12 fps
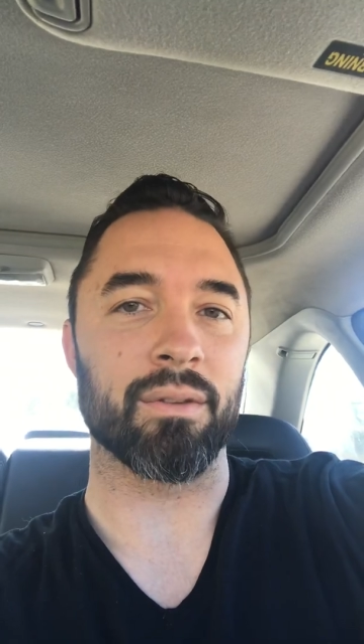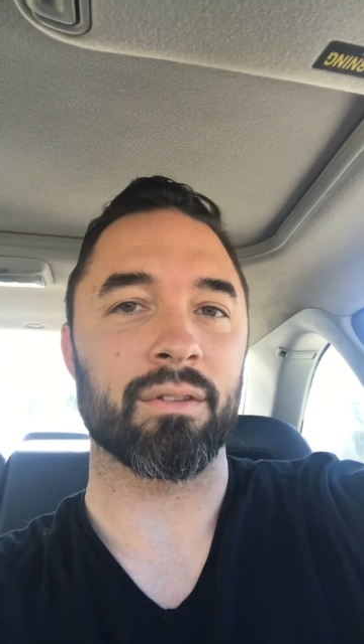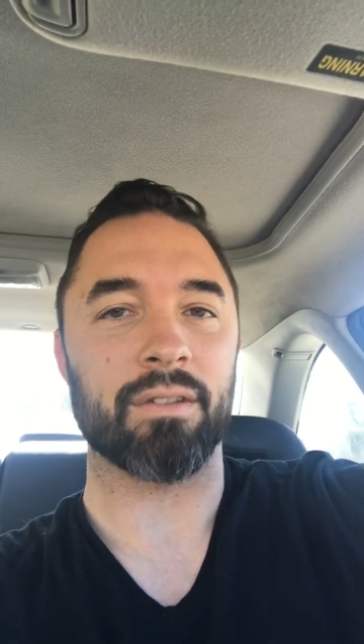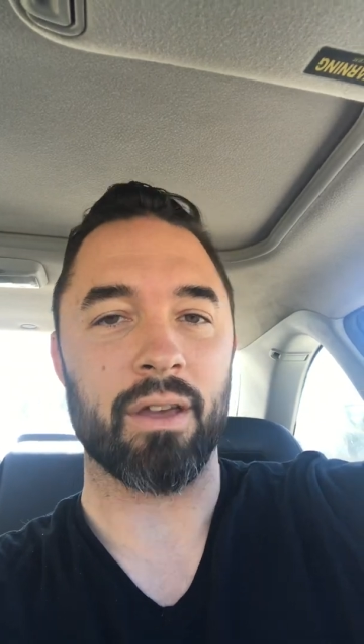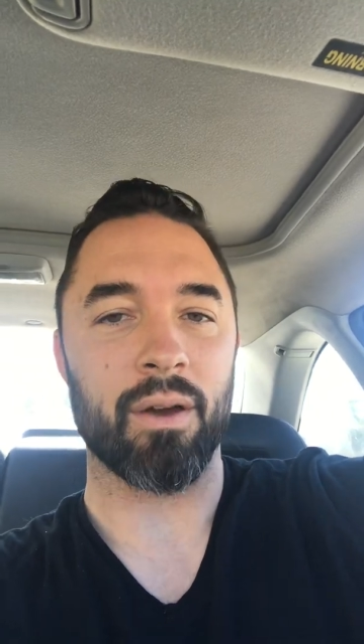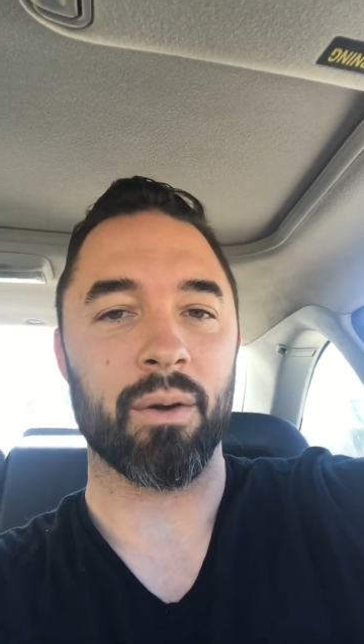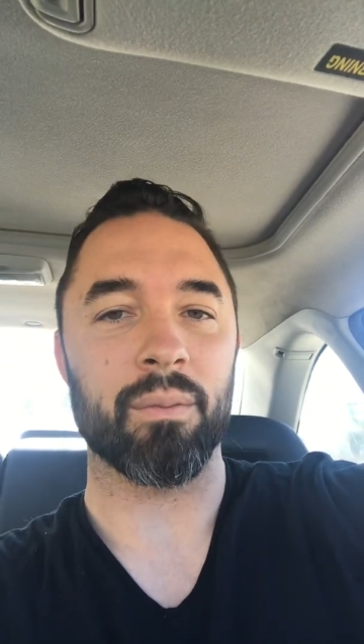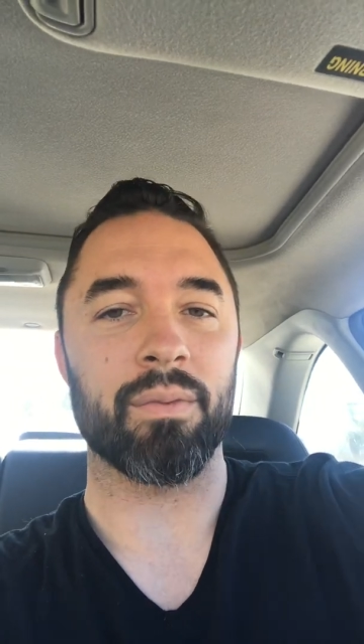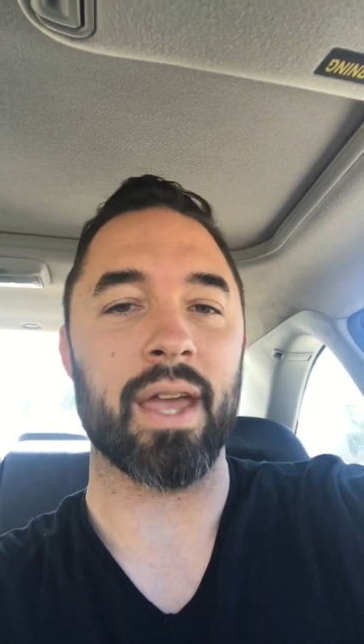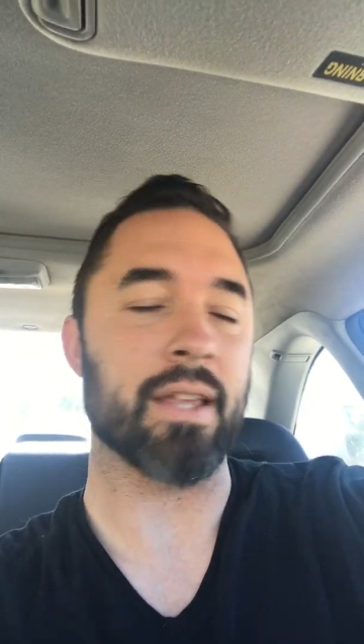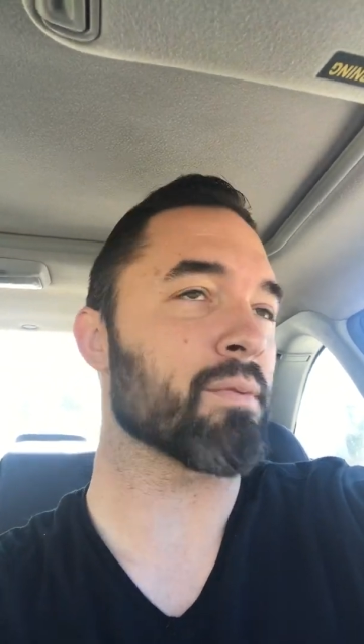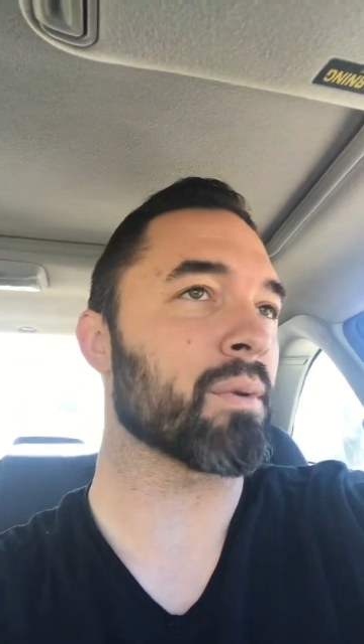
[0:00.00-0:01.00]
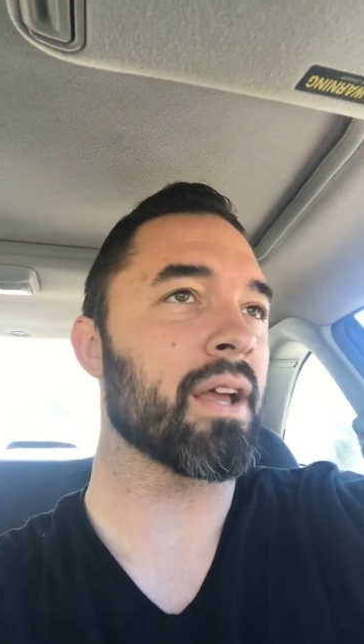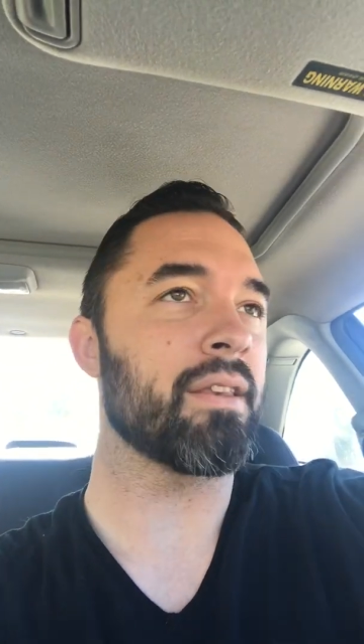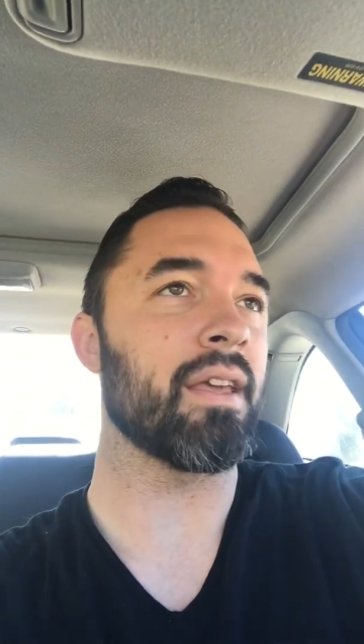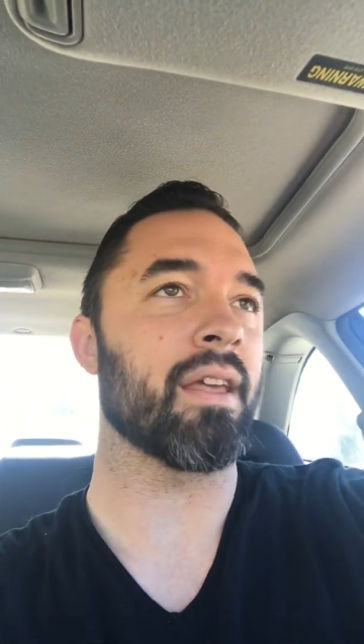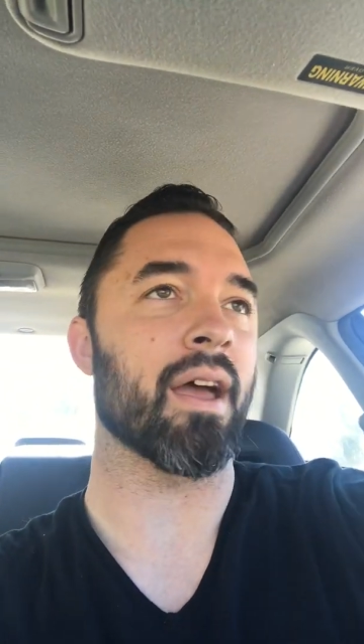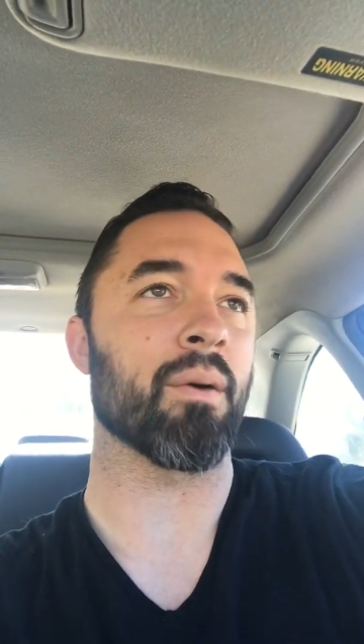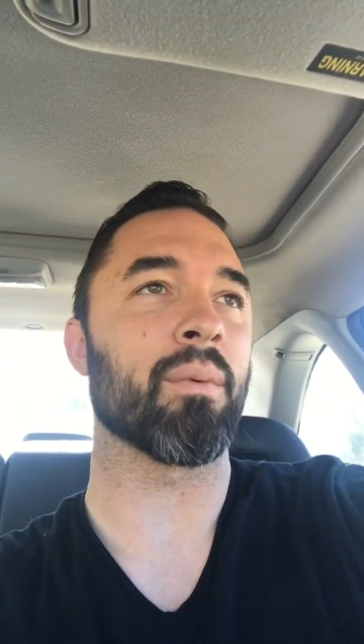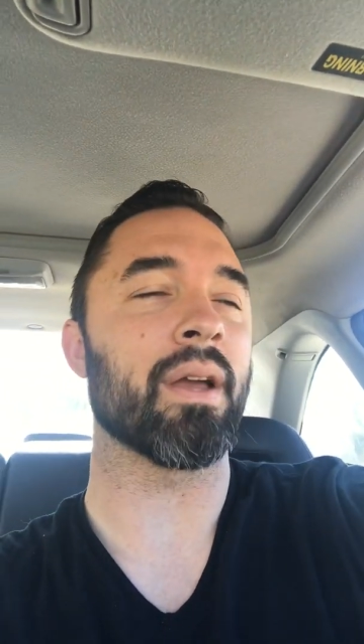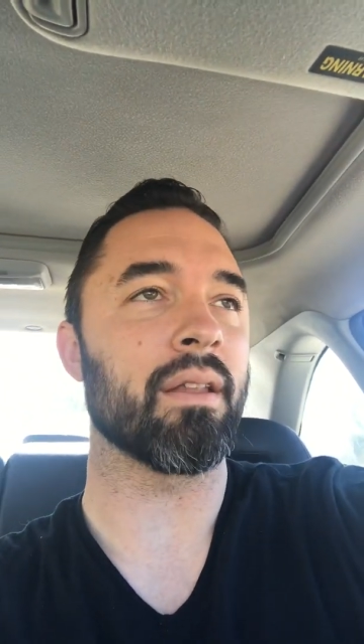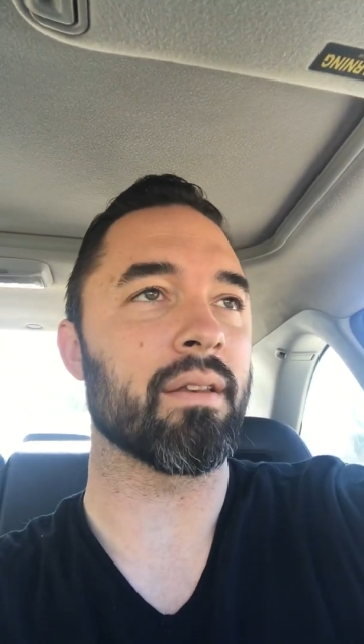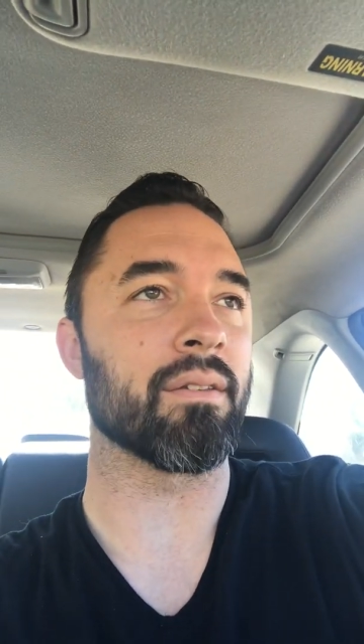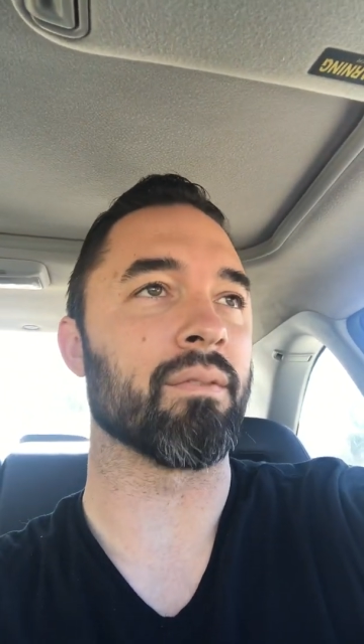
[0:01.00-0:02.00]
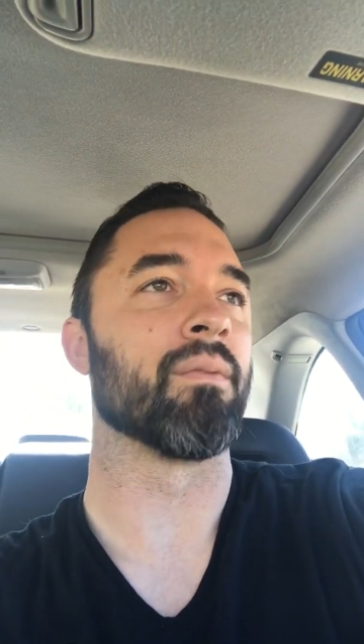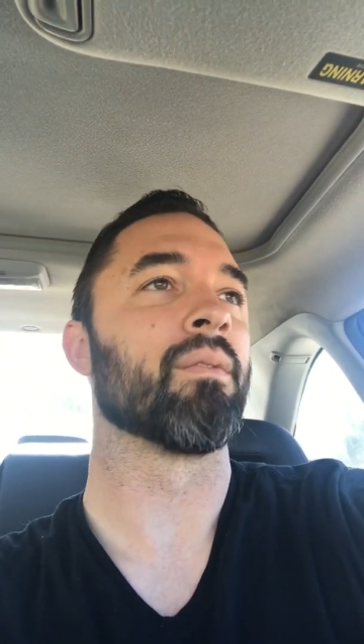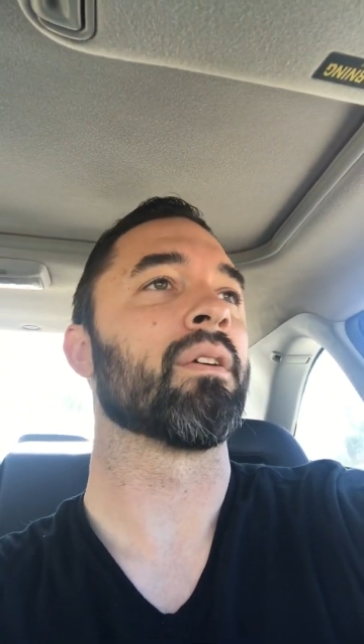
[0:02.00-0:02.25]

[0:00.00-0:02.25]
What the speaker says: So that's what I did. I went and